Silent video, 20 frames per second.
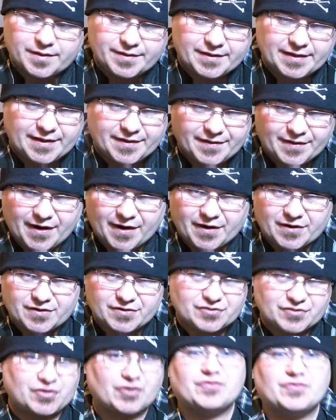Get in
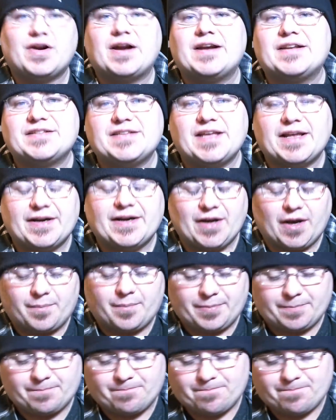there, start trying to set it up.